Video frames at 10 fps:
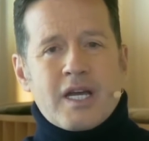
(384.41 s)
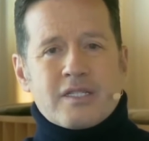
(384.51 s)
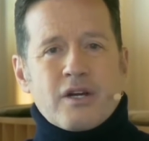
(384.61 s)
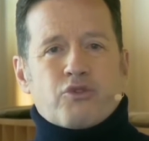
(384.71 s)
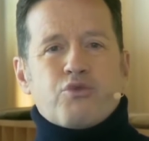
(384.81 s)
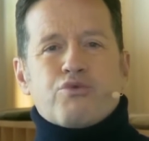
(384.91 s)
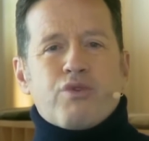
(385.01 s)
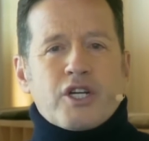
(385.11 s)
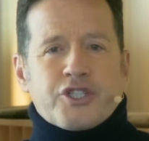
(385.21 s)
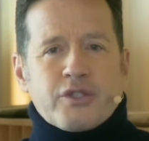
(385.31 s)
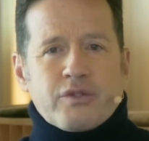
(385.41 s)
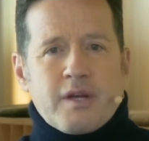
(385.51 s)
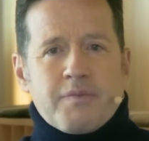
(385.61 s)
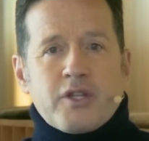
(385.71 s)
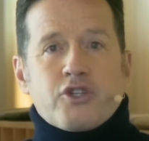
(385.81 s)
And it's not to rush
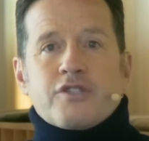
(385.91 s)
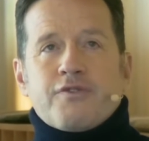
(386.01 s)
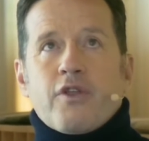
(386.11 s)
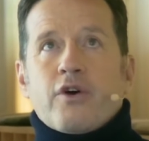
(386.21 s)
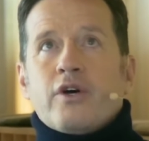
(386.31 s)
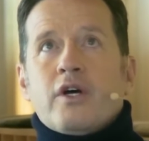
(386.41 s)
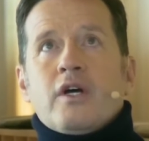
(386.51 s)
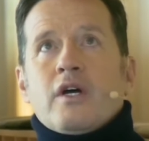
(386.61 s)
into something just for the